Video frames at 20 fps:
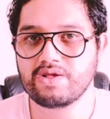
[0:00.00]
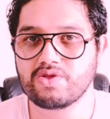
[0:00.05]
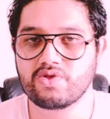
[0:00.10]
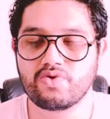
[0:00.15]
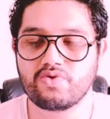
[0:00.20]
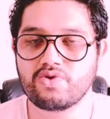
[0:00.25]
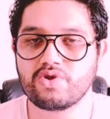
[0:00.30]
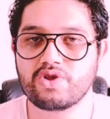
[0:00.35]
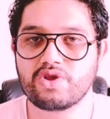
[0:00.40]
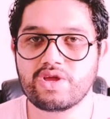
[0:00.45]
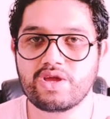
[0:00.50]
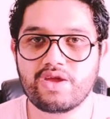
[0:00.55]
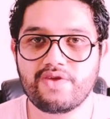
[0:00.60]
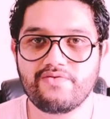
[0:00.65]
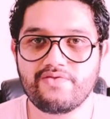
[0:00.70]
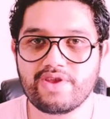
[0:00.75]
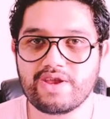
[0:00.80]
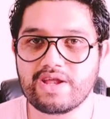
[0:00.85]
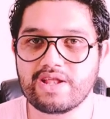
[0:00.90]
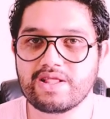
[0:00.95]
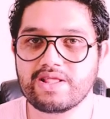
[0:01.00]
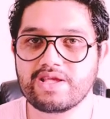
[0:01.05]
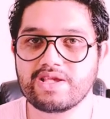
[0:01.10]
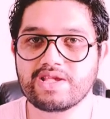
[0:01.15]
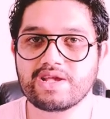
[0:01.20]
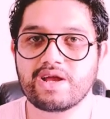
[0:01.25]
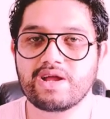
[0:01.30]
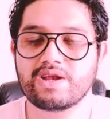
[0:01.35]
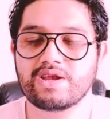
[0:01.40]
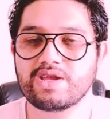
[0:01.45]
So even in
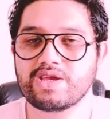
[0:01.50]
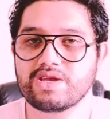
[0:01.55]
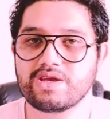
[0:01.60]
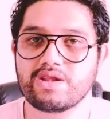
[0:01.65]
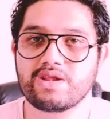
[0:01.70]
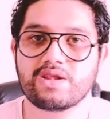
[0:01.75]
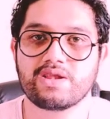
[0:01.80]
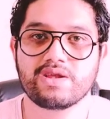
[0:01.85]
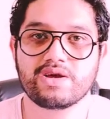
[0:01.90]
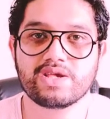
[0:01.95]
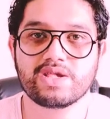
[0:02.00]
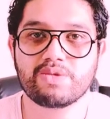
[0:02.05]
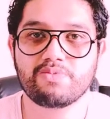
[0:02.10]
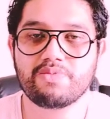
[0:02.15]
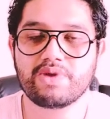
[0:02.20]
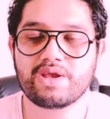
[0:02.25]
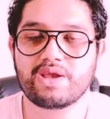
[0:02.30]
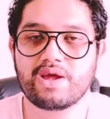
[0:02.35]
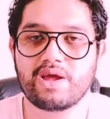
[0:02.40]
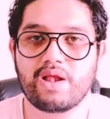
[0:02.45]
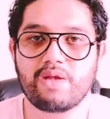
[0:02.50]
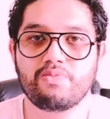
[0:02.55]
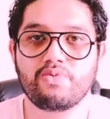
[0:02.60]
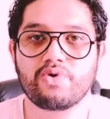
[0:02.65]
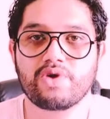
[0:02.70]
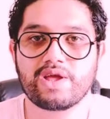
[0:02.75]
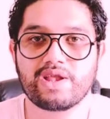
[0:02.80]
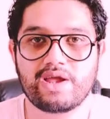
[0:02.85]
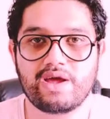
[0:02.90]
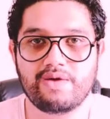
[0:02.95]
this condition, nursemaid
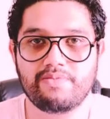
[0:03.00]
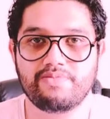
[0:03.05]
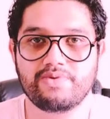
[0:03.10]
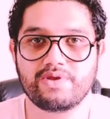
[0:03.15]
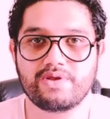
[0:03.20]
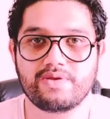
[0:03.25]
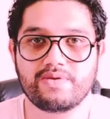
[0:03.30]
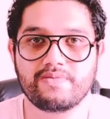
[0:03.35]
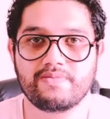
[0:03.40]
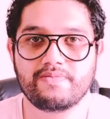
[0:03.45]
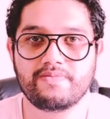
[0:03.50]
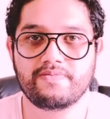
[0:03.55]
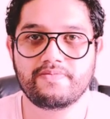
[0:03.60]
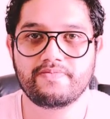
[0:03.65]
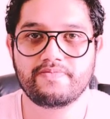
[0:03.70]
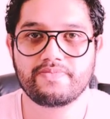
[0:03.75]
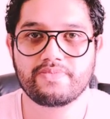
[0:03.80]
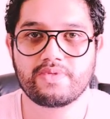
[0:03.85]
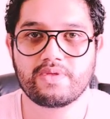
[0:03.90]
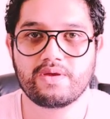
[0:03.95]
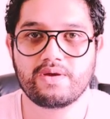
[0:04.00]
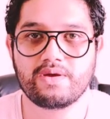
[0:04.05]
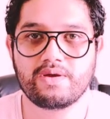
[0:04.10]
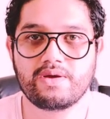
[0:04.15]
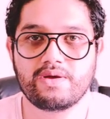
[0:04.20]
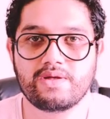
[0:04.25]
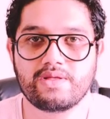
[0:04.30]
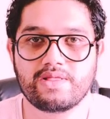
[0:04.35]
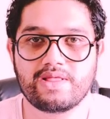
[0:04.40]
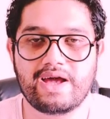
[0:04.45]
elbow can
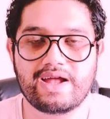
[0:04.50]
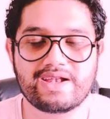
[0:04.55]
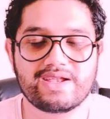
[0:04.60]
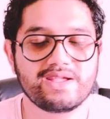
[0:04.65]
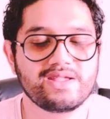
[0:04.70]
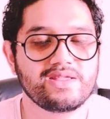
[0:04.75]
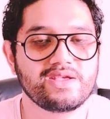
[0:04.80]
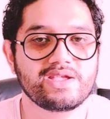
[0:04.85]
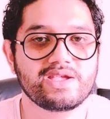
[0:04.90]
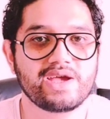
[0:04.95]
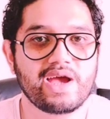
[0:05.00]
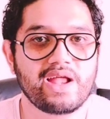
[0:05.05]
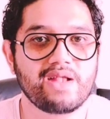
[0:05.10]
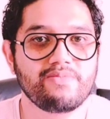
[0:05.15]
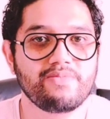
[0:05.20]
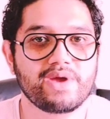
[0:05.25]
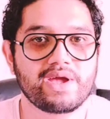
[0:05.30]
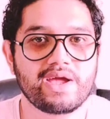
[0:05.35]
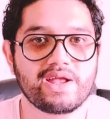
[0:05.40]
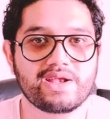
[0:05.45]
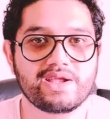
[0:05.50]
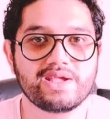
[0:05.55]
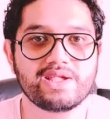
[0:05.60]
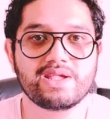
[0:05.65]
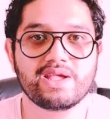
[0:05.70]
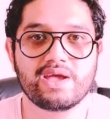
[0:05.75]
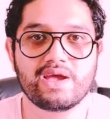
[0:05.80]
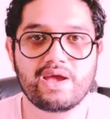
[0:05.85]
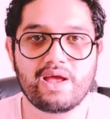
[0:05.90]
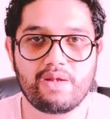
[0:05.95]
happen. That is, the child may get
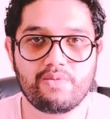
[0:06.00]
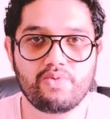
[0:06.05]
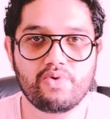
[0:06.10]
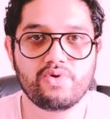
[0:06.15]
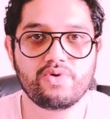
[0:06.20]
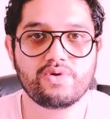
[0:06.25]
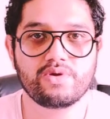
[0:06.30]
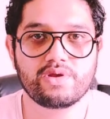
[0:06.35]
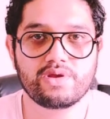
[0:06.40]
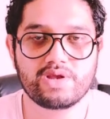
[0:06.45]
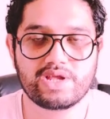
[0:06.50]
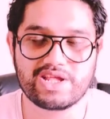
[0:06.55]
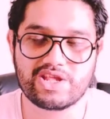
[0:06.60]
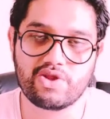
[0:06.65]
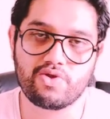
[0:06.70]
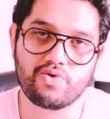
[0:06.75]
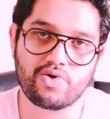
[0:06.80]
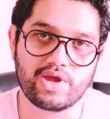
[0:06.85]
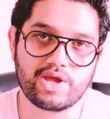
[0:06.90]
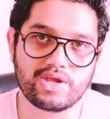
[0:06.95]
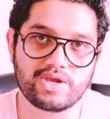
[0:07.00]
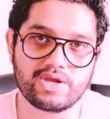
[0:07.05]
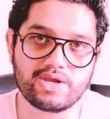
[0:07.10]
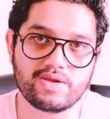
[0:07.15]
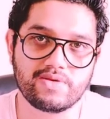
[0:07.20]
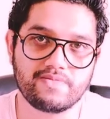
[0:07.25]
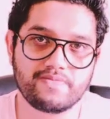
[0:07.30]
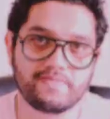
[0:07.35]
his elbow dislocated.